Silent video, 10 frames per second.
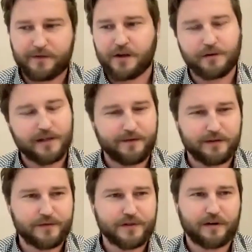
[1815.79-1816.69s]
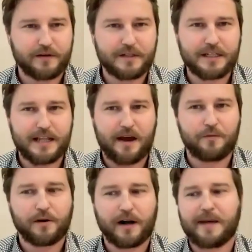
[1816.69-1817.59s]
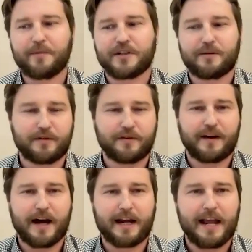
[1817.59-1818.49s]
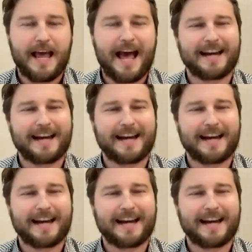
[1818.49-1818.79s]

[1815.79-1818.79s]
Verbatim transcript: the new level of service that we're able to provide